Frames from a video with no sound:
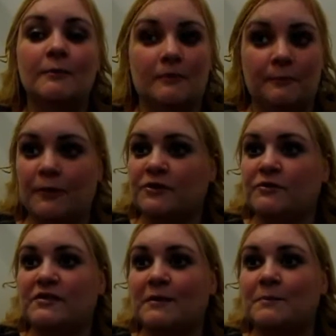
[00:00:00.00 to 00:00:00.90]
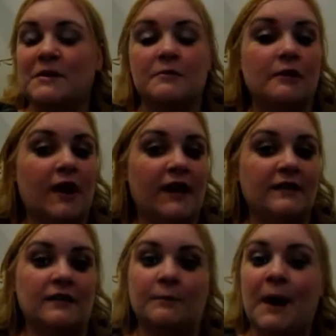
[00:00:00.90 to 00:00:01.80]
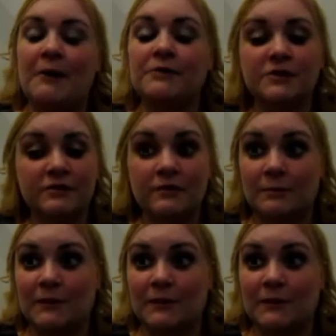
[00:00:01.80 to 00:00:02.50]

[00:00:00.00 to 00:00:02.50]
works for some people, and power to them.